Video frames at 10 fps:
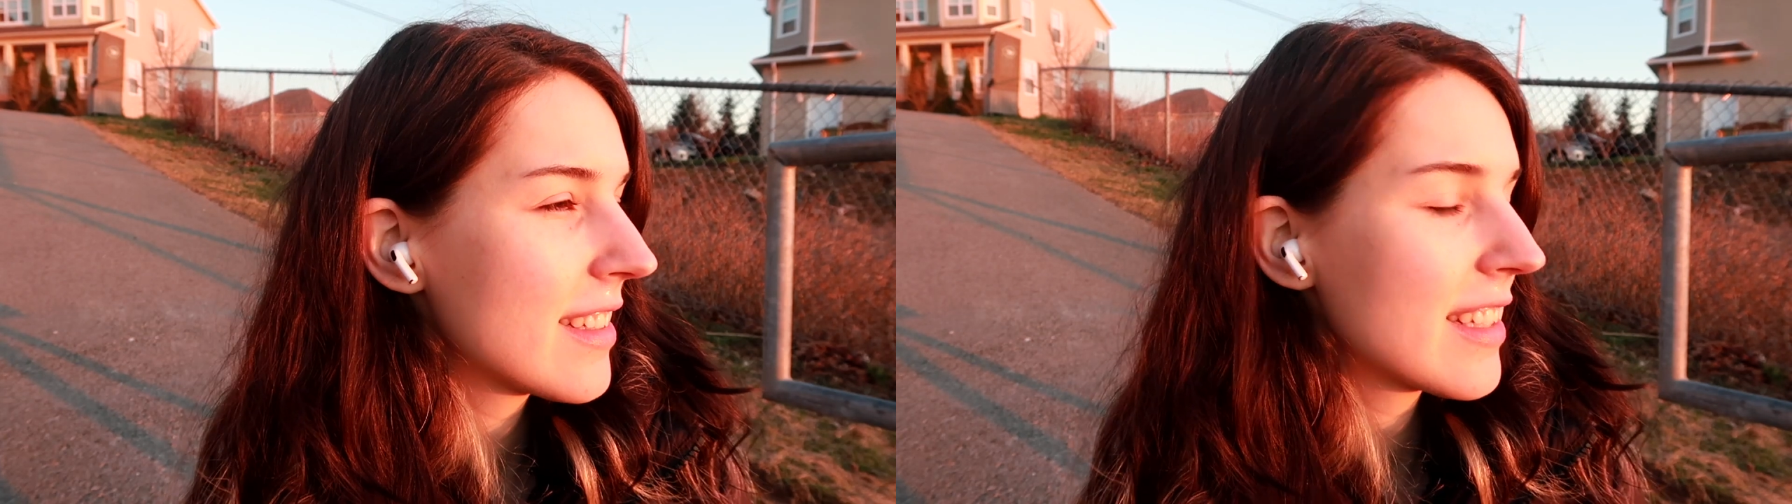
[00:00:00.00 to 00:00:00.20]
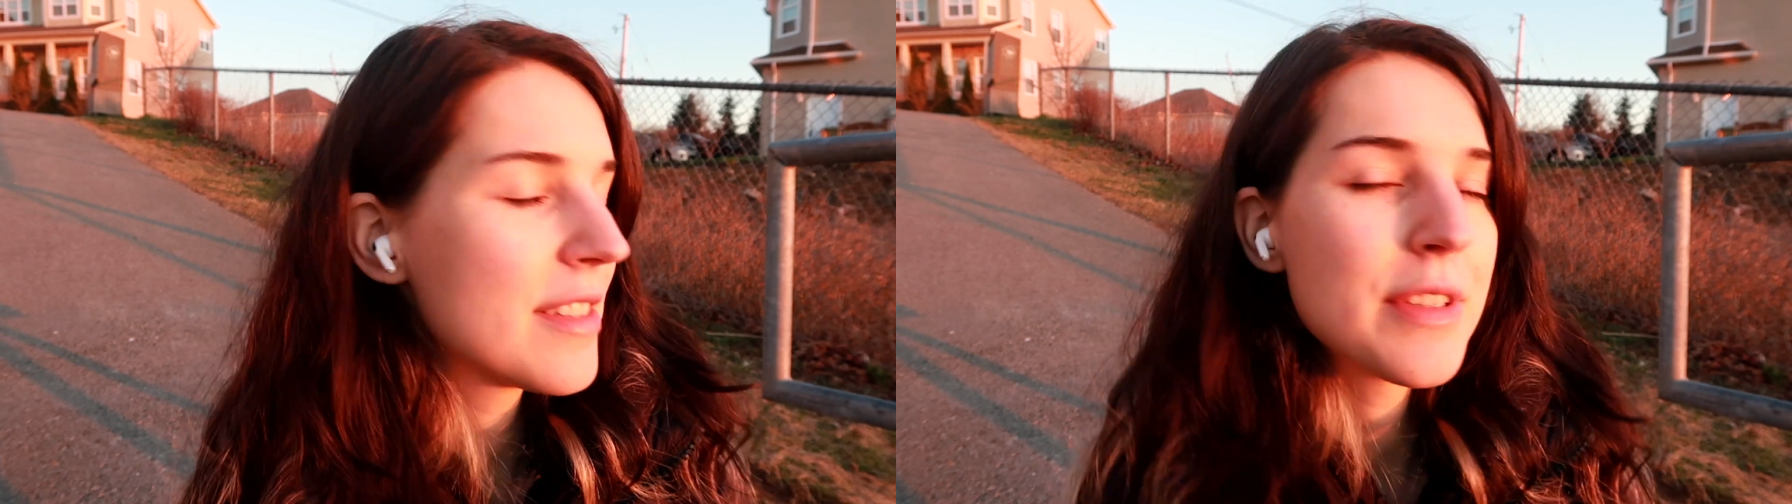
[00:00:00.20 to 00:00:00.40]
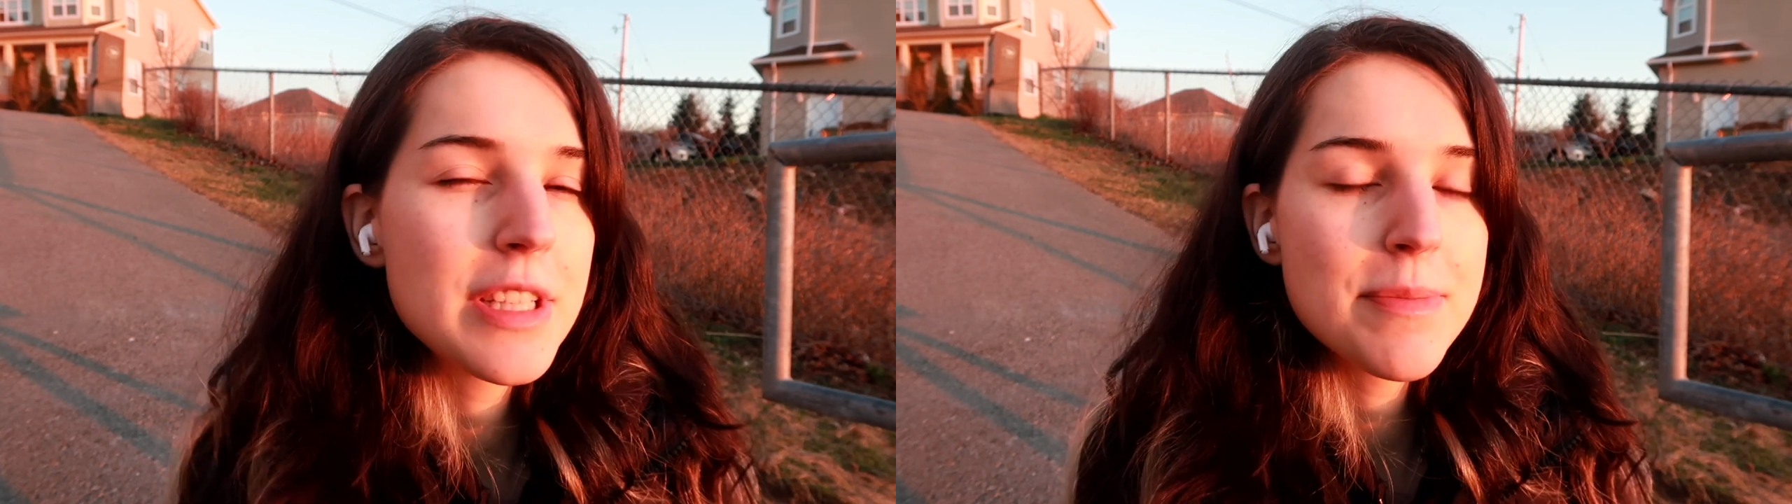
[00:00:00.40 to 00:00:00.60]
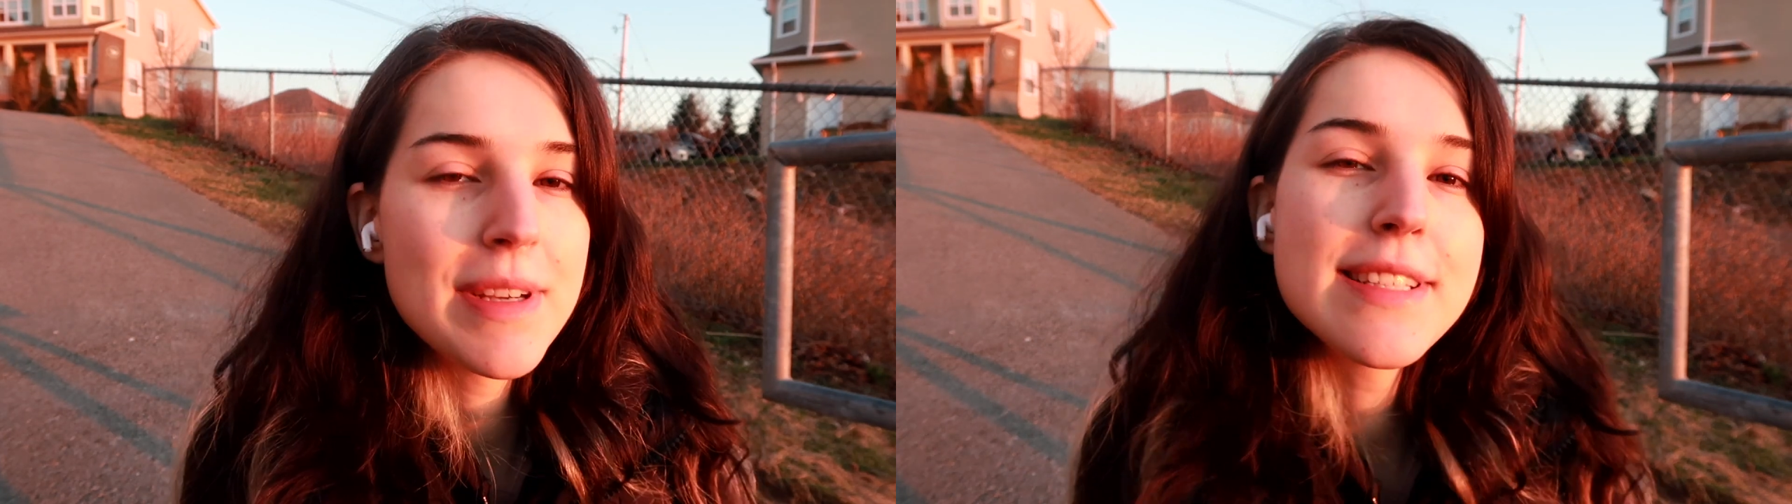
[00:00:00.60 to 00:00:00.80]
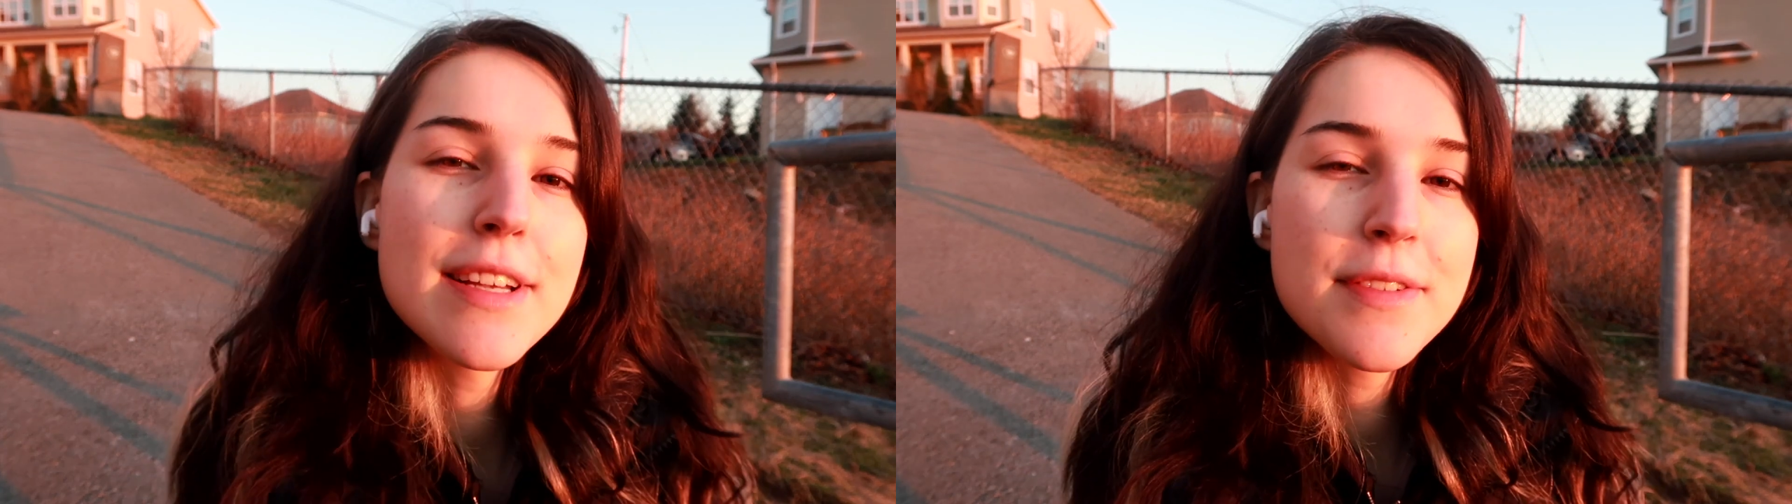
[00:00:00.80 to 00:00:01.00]
convince
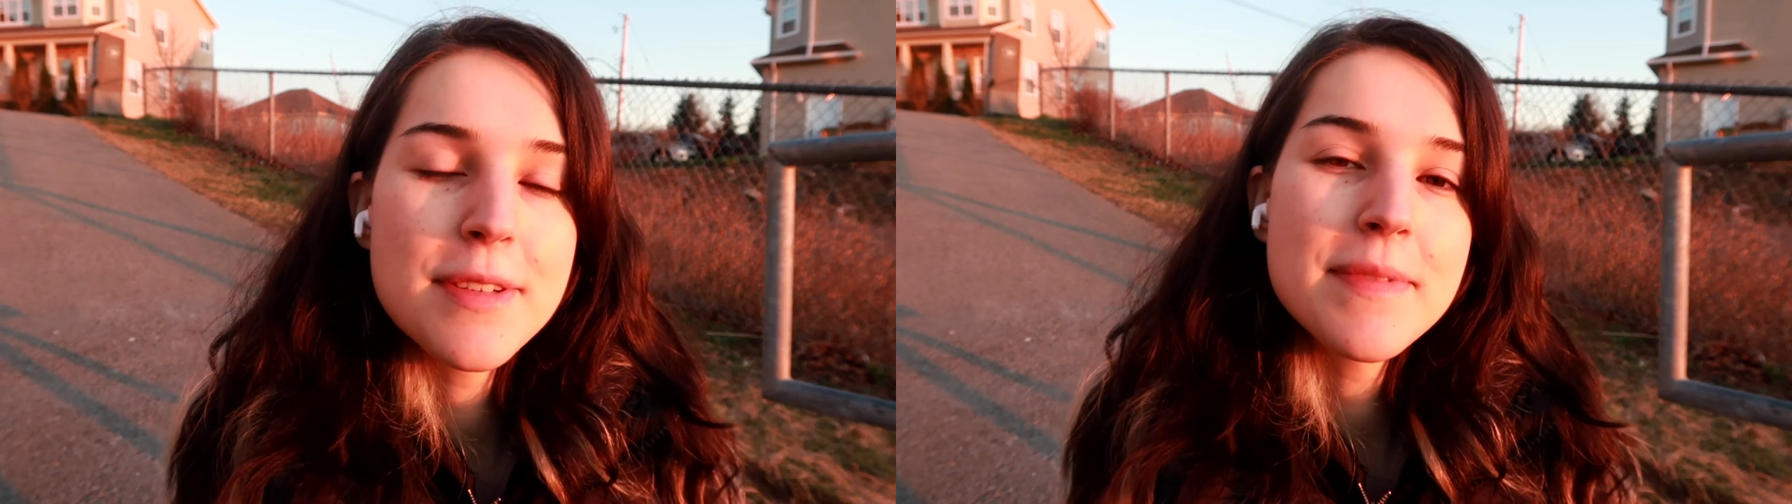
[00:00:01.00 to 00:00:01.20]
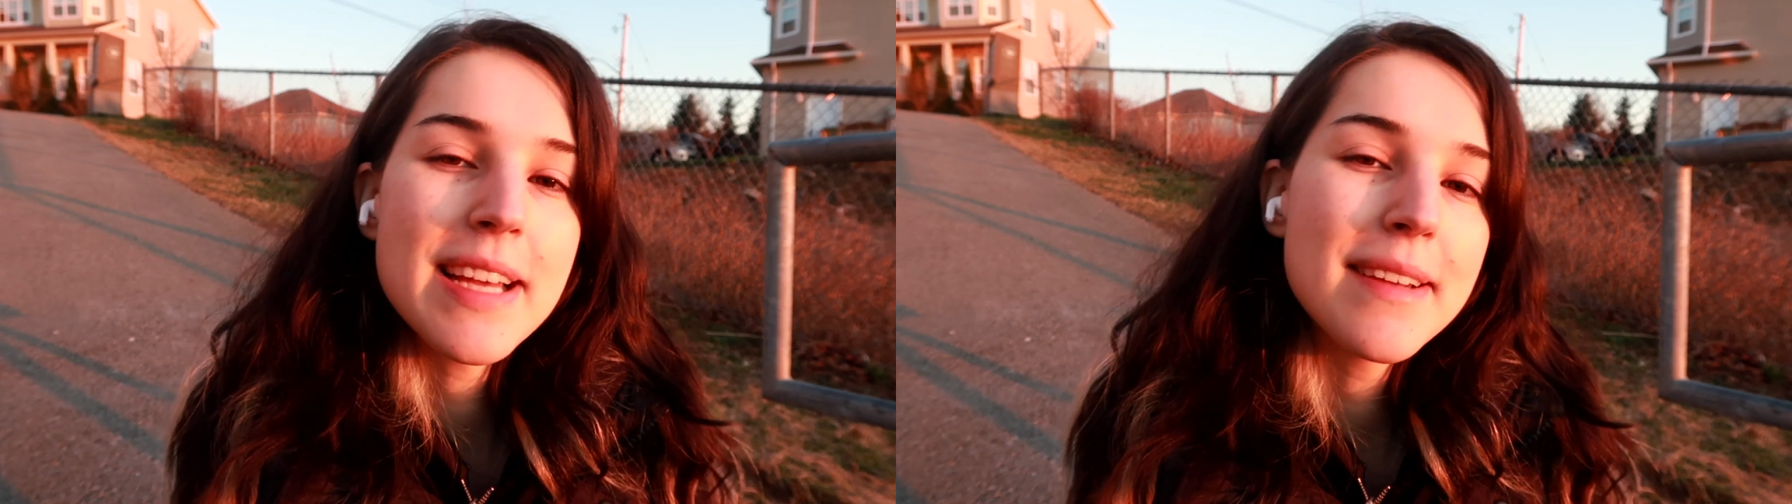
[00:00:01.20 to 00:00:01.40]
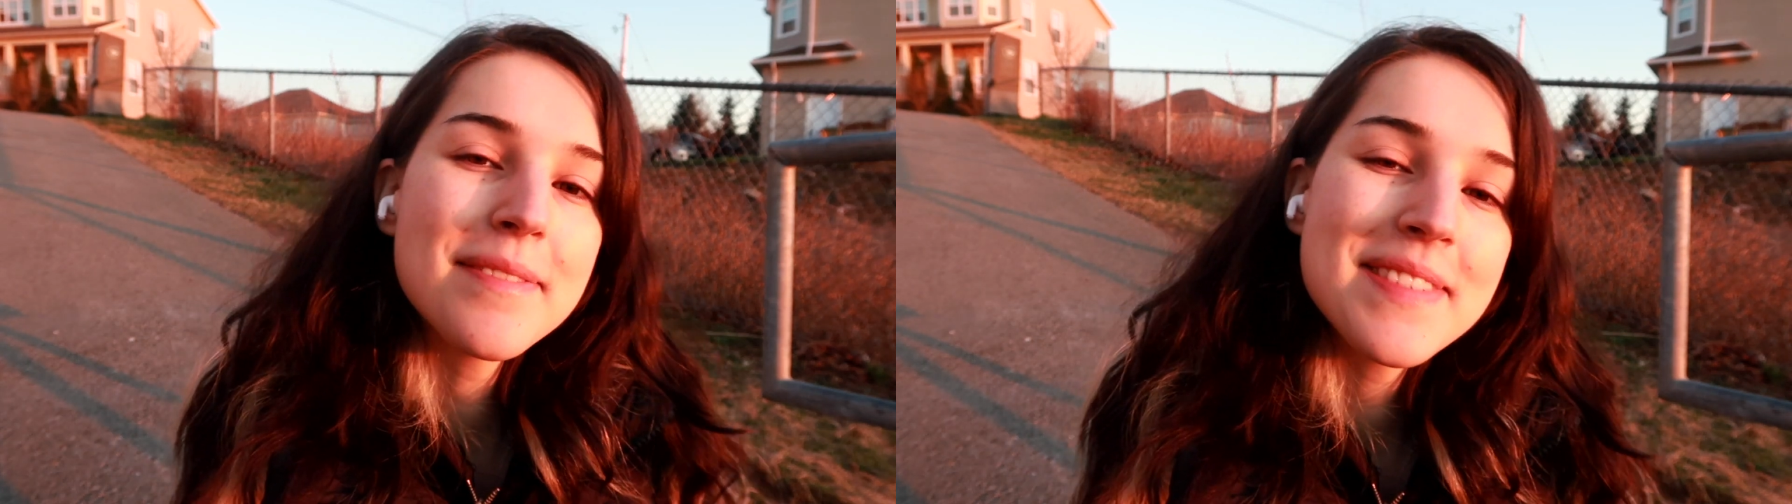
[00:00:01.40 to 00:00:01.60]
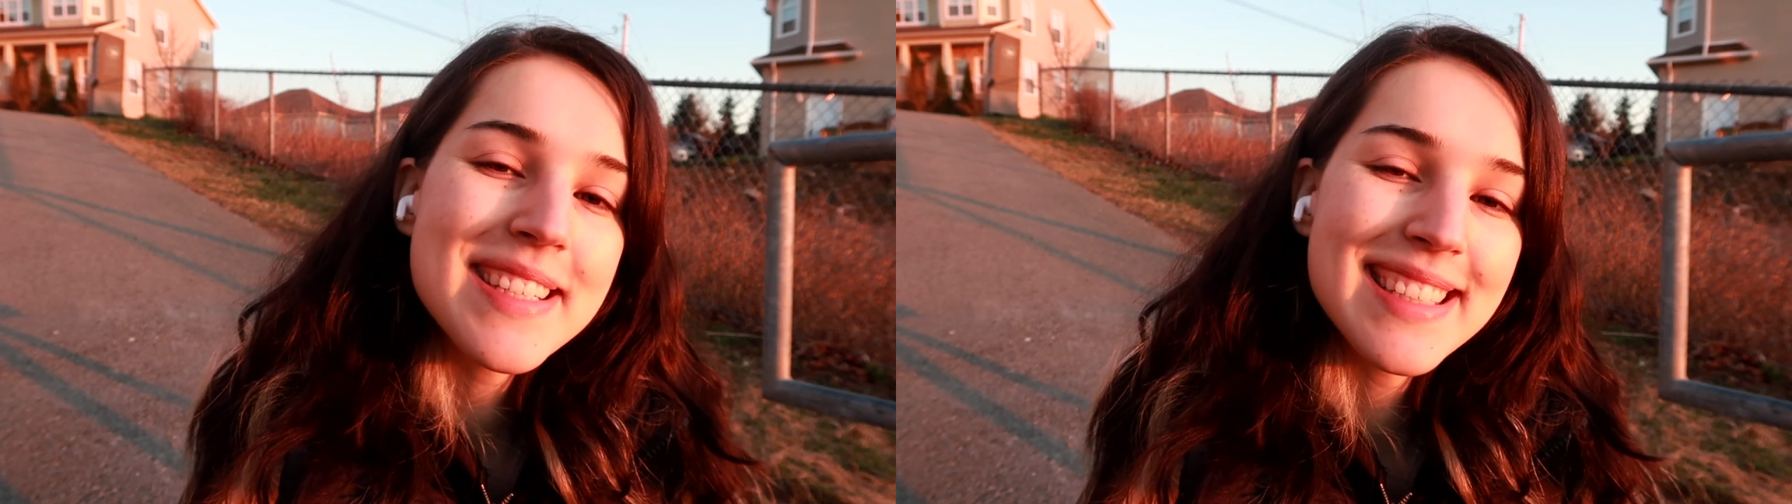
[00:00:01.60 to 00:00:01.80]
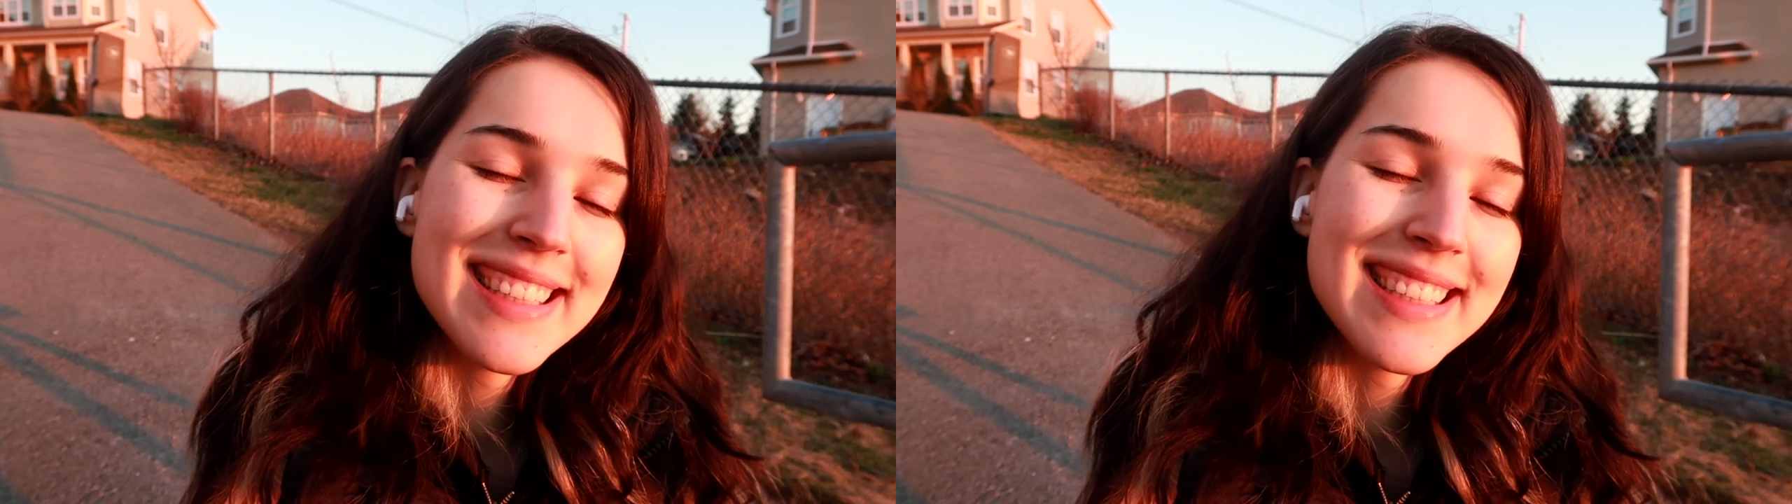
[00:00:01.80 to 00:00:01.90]
myself sometimes.